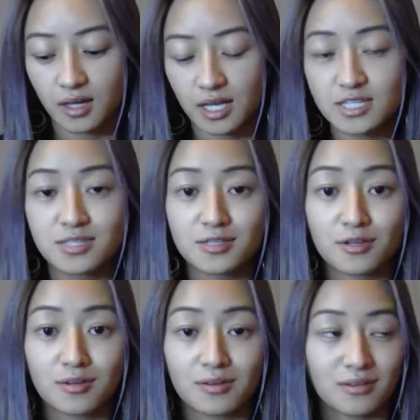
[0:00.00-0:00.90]
it's
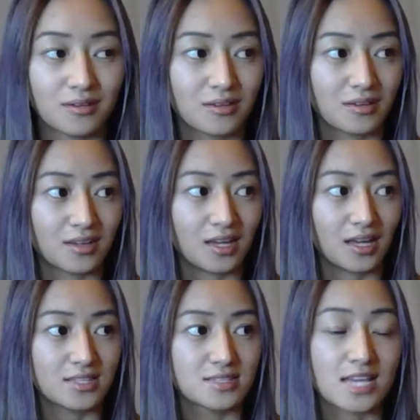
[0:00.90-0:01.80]

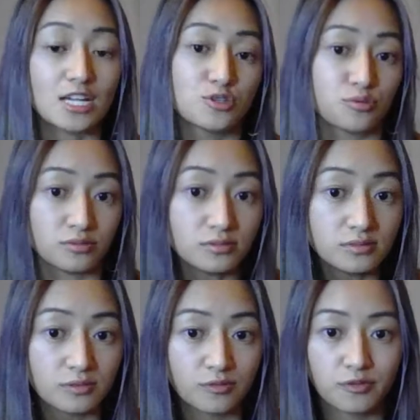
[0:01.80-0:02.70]
it's natural
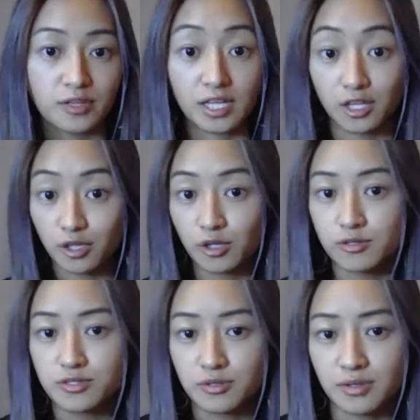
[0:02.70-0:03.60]
for the
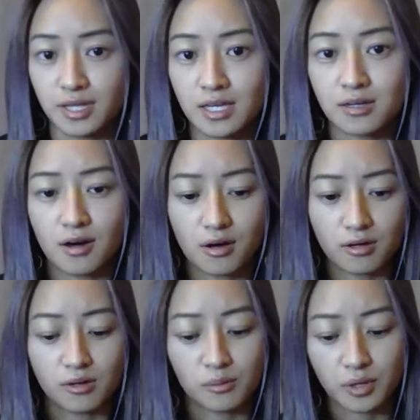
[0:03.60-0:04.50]
ego to think,
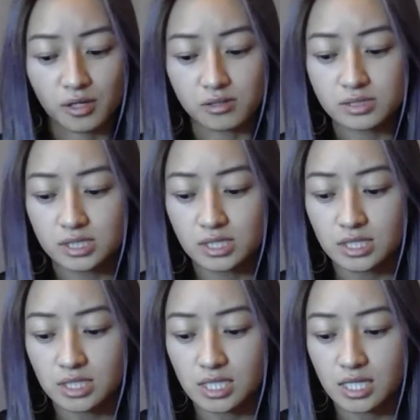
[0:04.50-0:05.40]
oh, well,
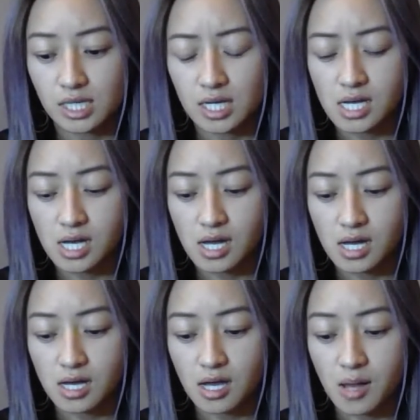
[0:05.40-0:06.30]

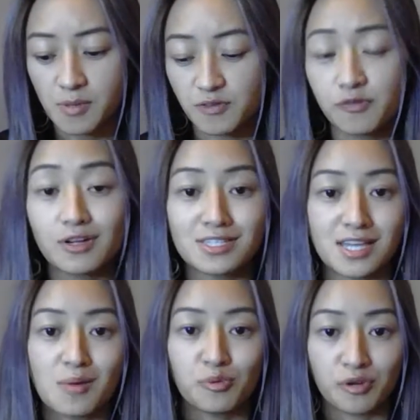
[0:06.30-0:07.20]
I mean, for
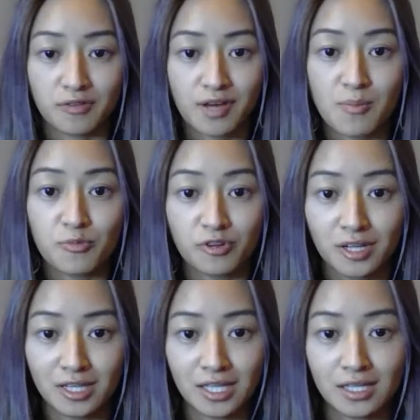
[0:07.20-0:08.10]
example, if I'm
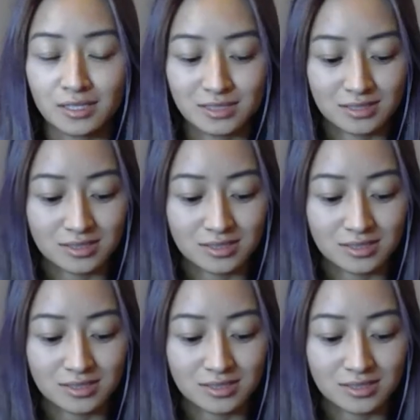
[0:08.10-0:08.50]
really